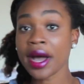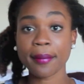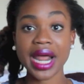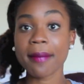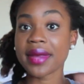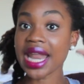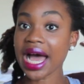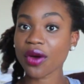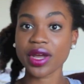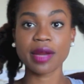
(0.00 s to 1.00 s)
but I'm
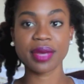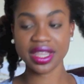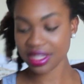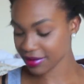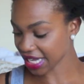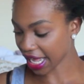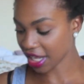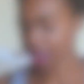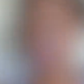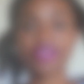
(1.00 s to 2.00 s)
not going to pin them down.